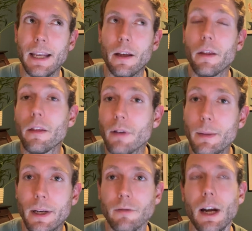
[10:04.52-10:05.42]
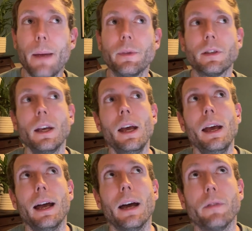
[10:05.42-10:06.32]
3-minute reps,
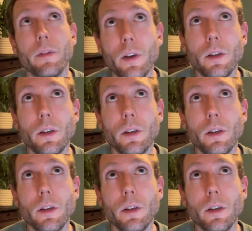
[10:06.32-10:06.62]
and for the first